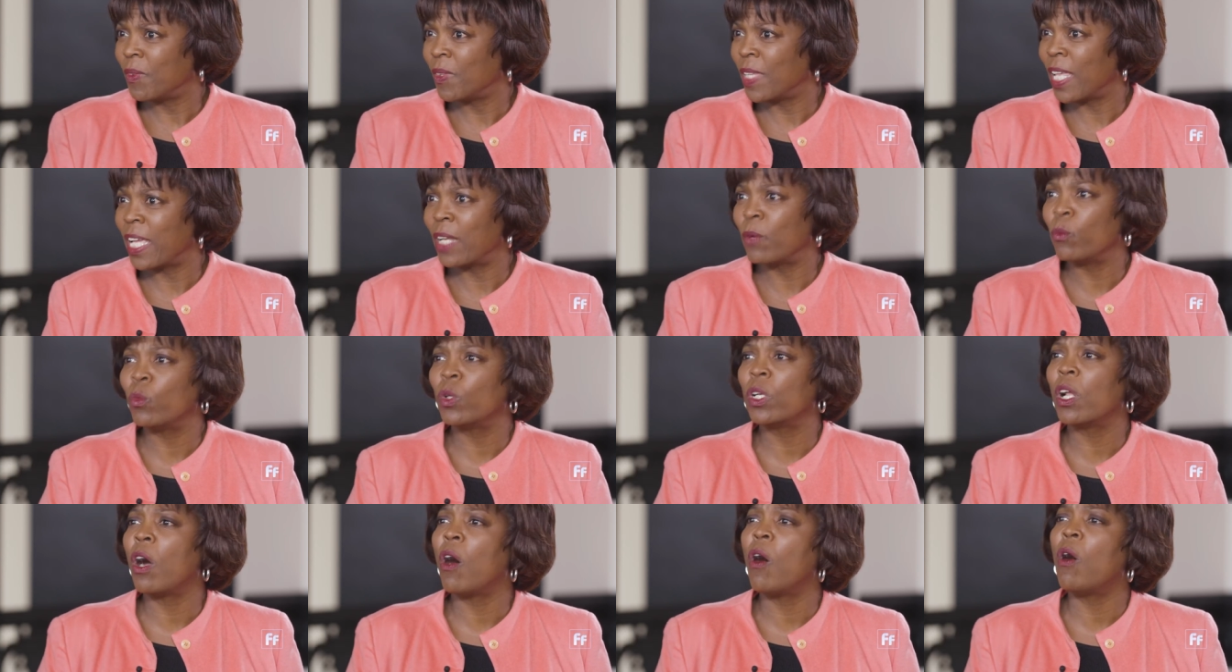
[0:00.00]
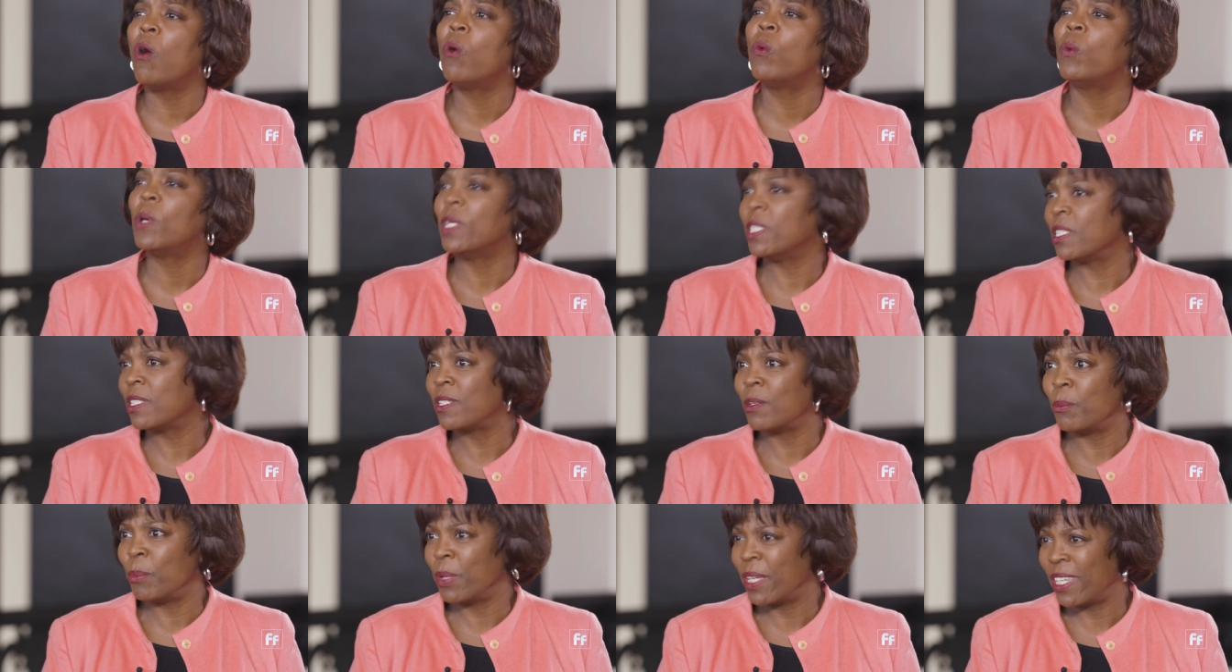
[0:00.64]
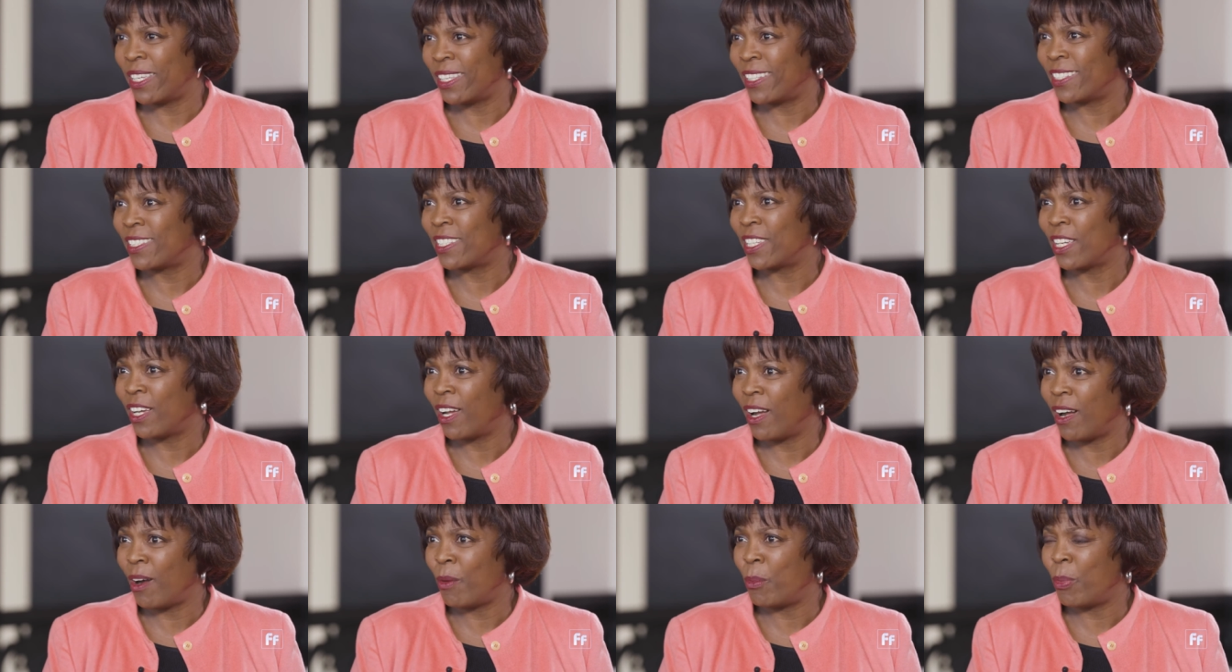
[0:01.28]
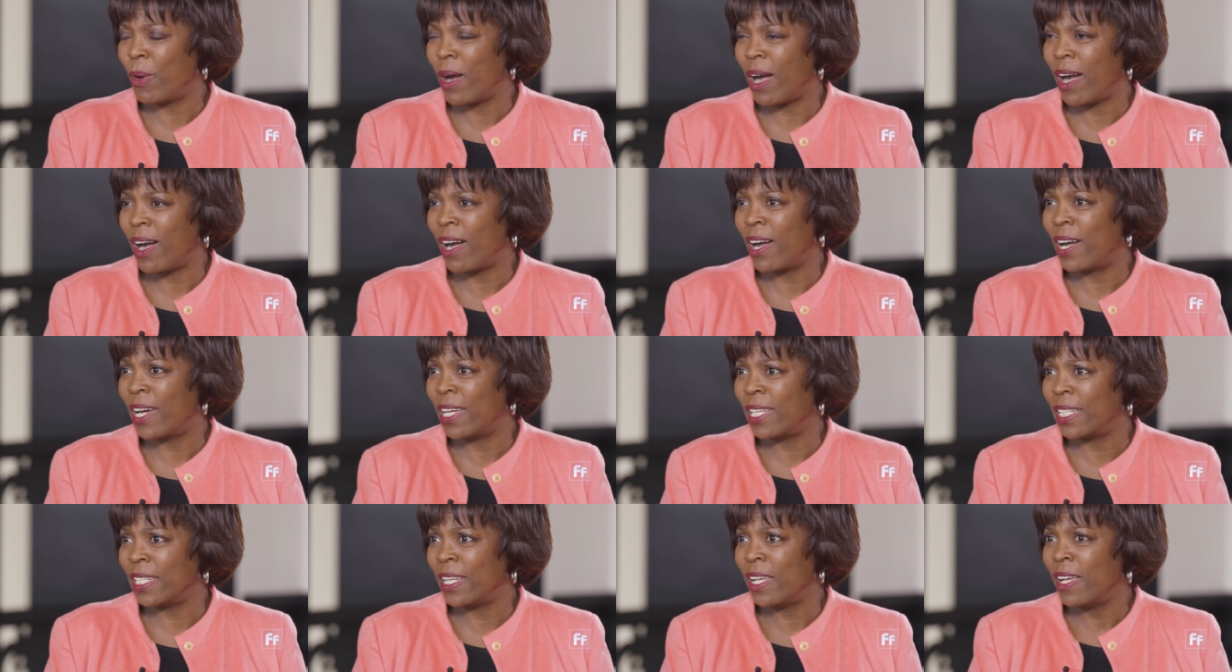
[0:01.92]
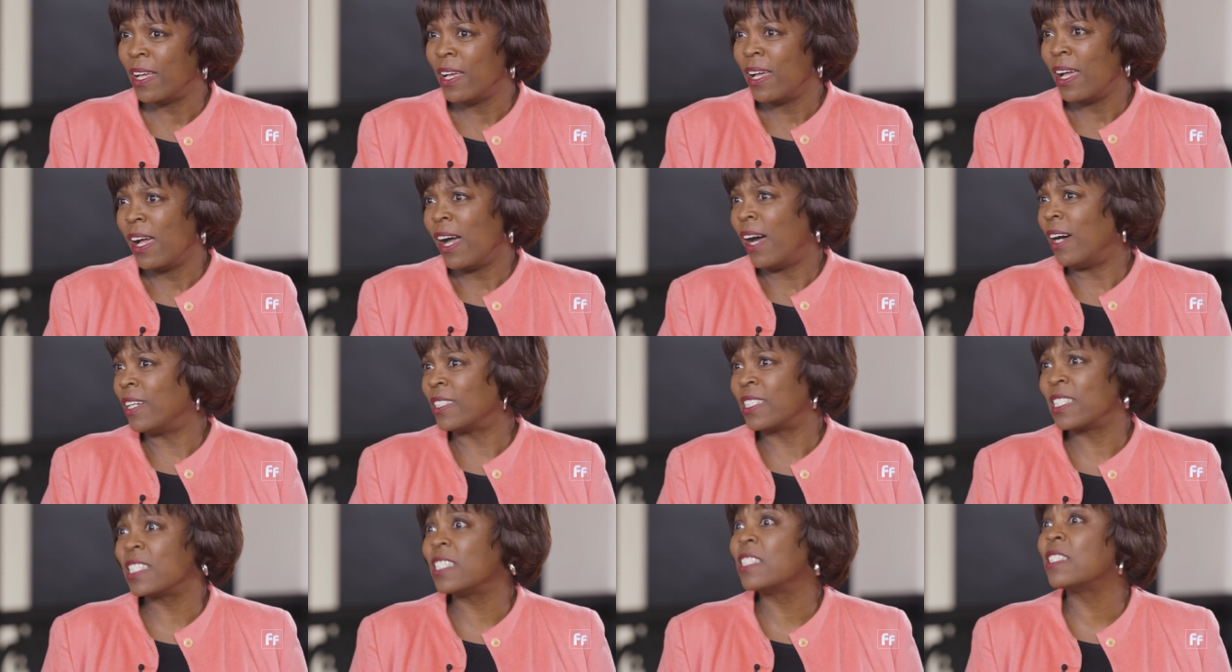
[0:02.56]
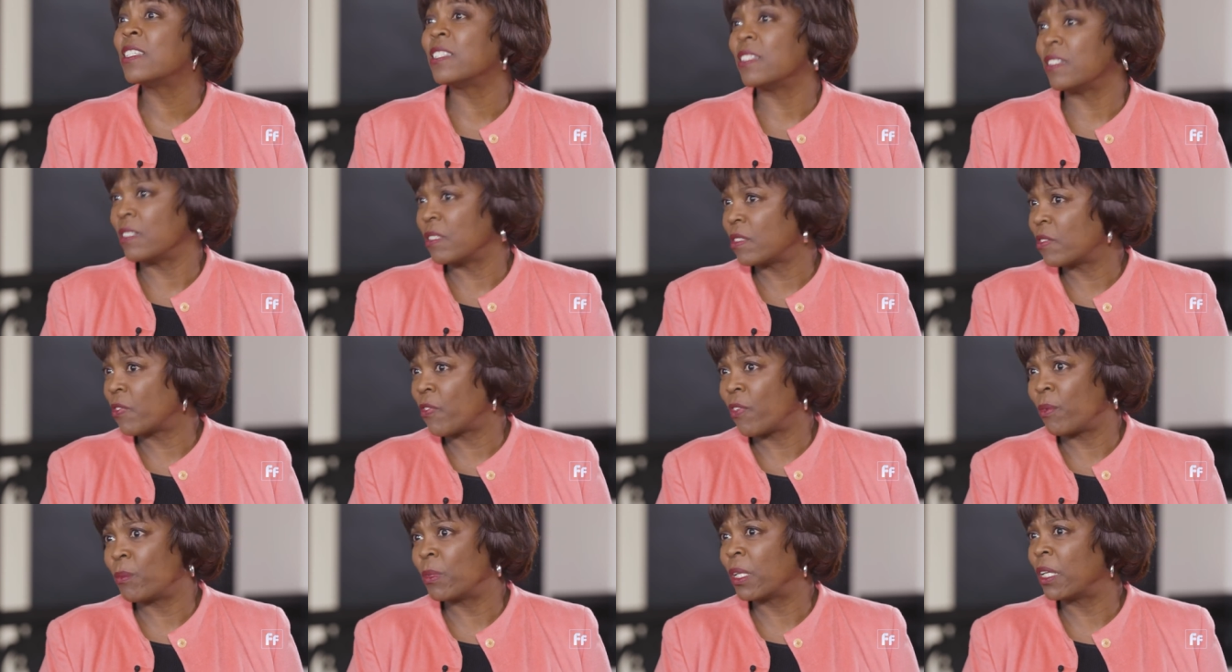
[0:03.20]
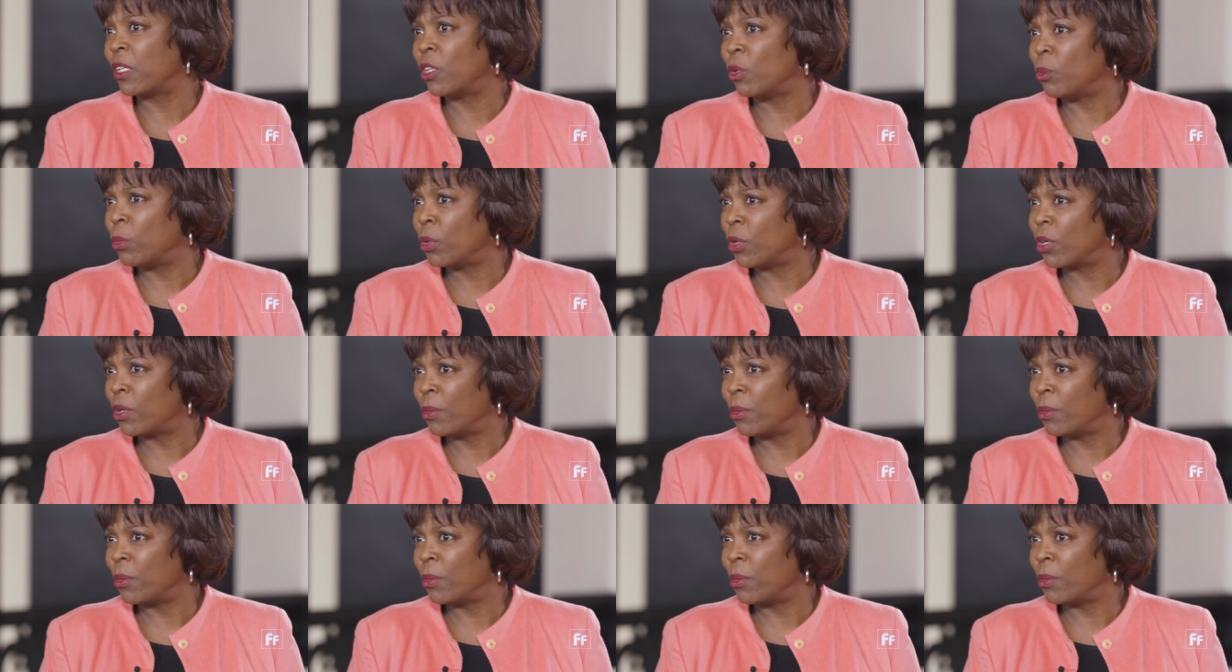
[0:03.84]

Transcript: that it would always depend upon assistance from the global